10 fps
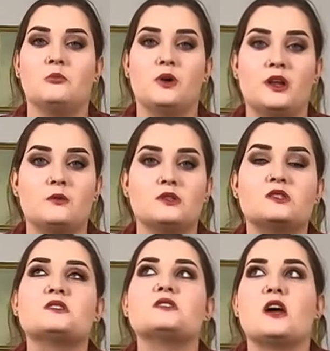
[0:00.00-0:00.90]
but it
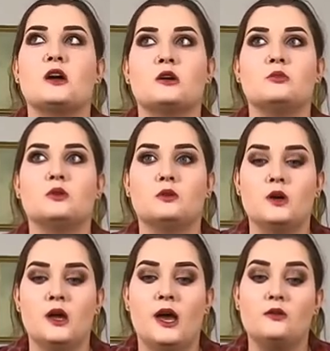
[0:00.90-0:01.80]
was terrible.
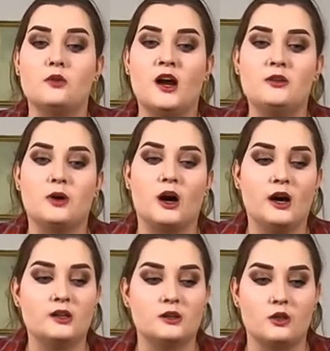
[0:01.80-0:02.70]
And riding
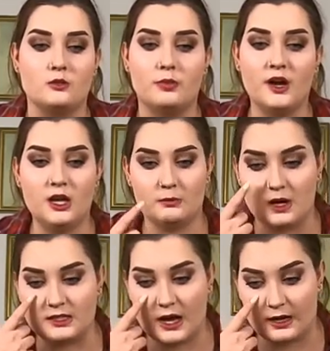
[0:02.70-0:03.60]
behind another bike,
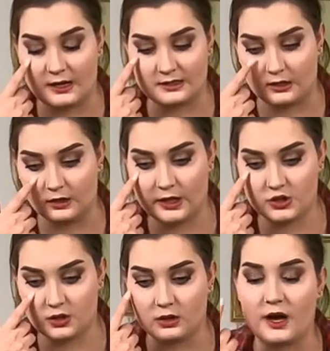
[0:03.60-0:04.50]
my dad has an
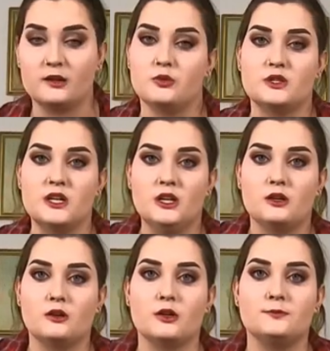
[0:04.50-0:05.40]
Electra Glide in
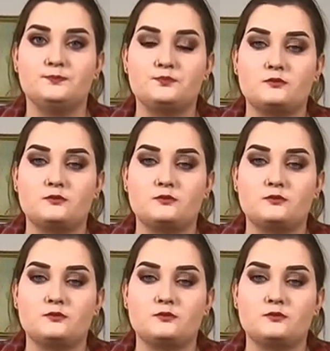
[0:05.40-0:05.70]
particular,